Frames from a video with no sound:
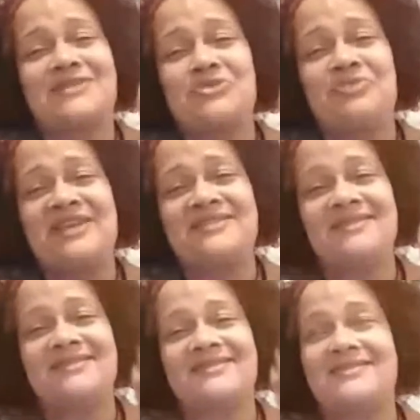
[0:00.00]

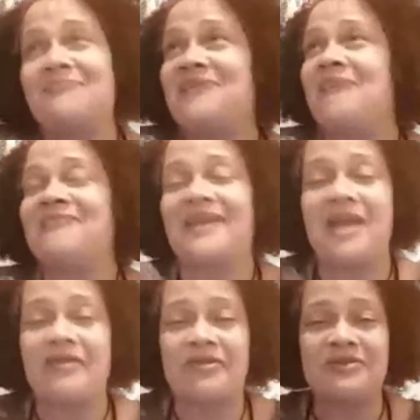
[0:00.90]
pieces. Sometimes I
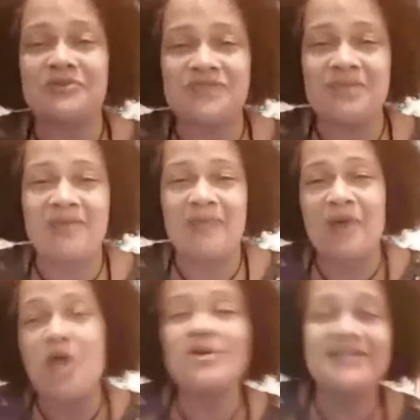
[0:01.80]
carry crystals in my
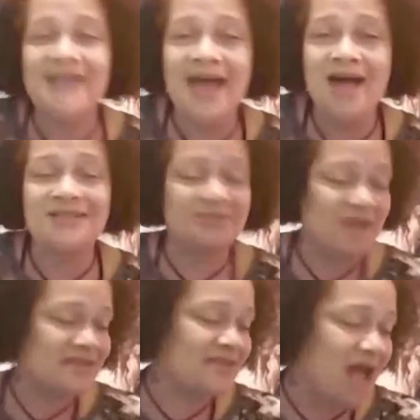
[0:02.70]
ponytails, in
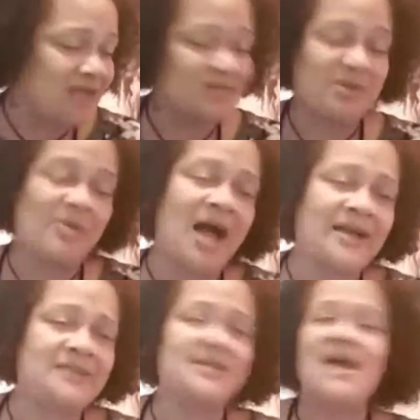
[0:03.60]
my socks, in my
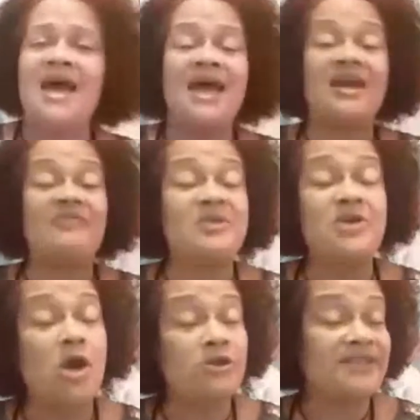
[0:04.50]
pockets, and I've been
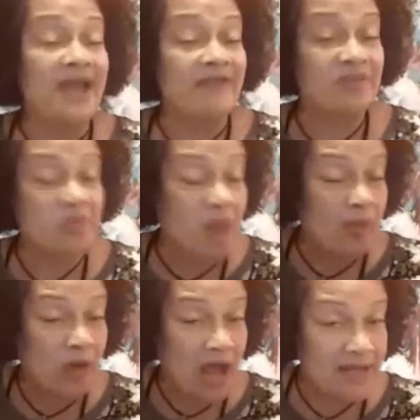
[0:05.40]
known to carry them in my
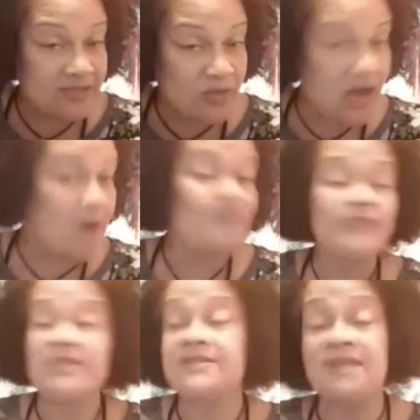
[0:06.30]
bra as well.
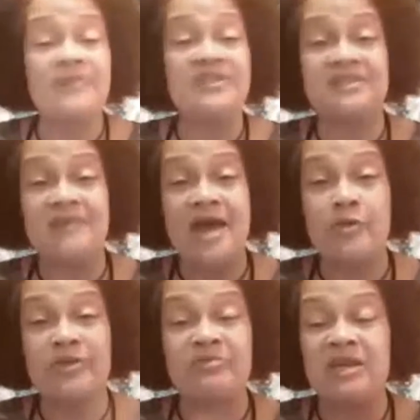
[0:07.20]
Something's the matter
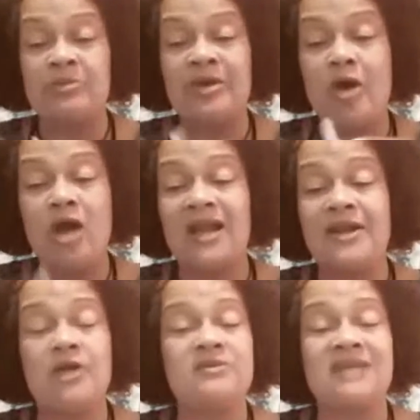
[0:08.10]
with me, but all I
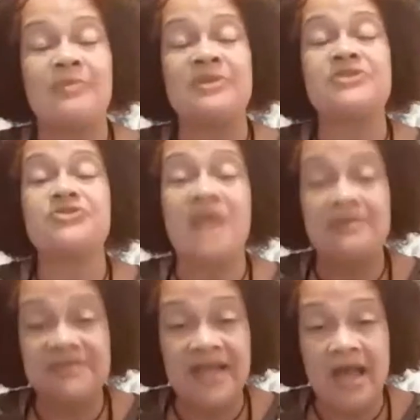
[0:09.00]
know is I'll be
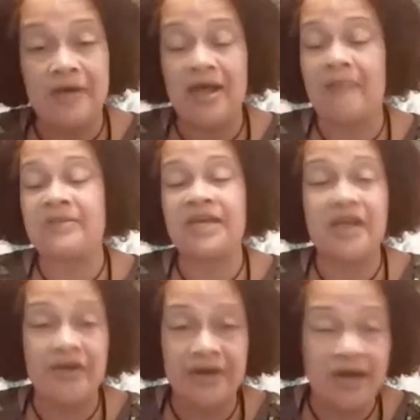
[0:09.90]
strapped down, I'm
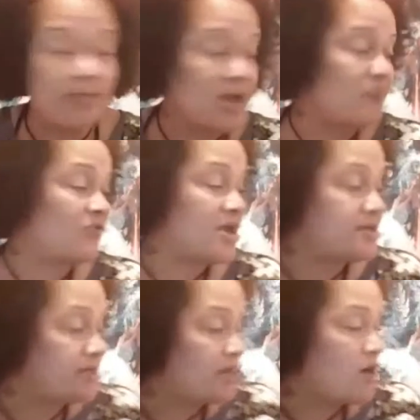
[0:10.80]
geared up, I'm ready
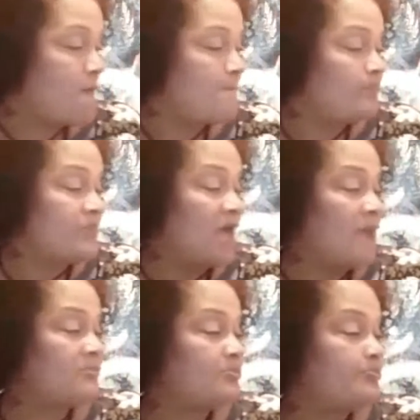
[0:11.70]
to go.
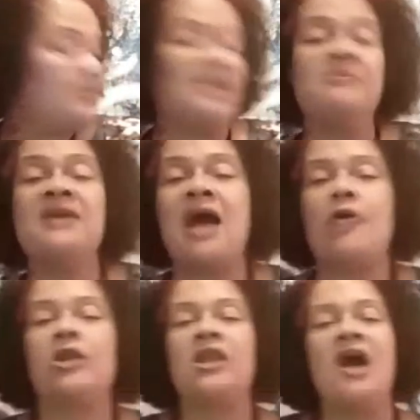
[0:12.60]
I'm beaming out
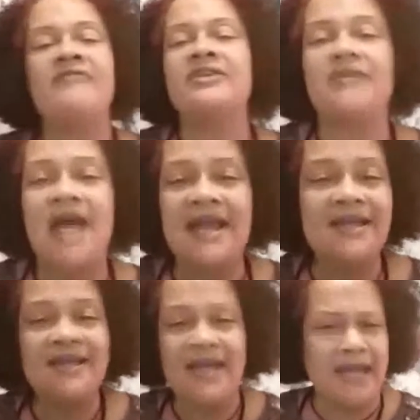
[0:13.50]
love and light
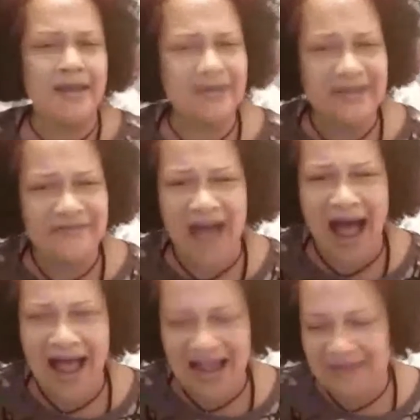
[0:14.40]
and healing
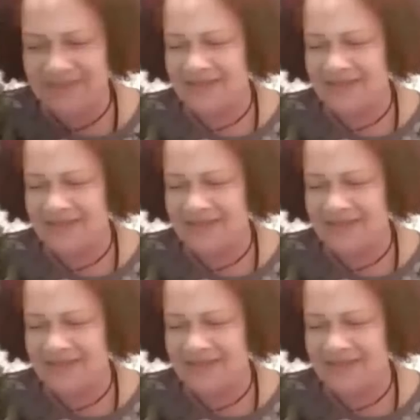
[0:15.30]
vibes.